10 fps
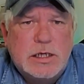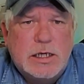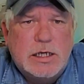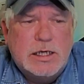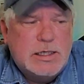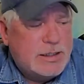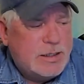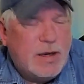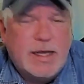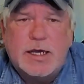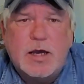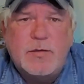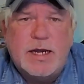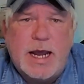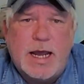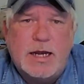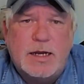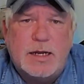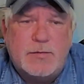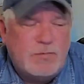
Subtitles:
that might come in handy